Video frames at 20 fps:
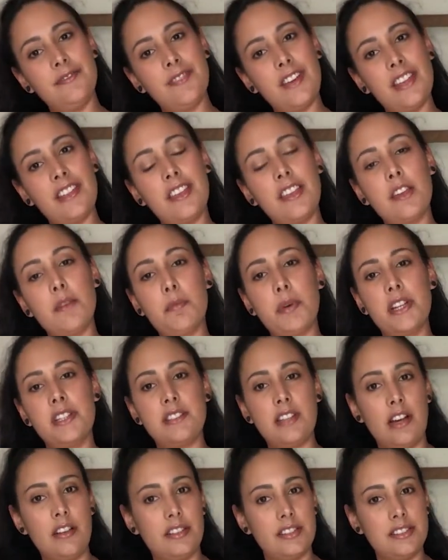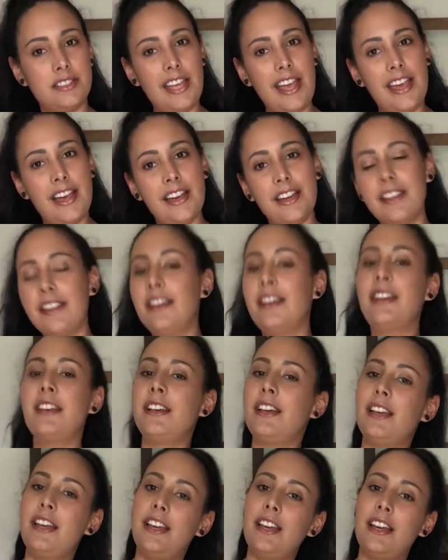I think it brings out the tan,
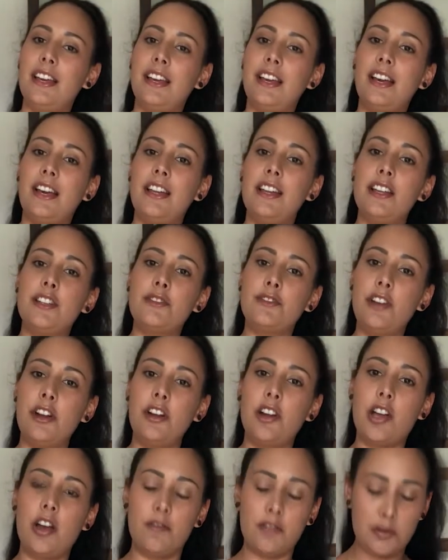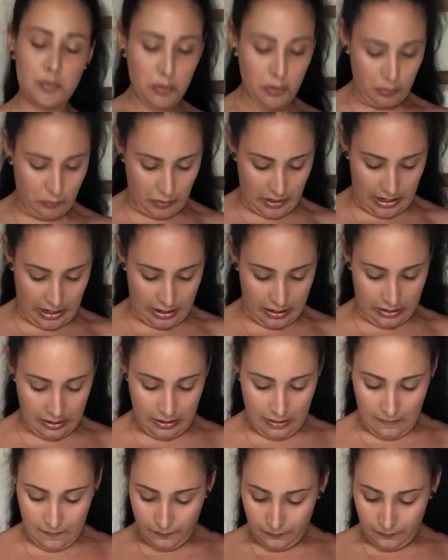and it's very comfortable to wear.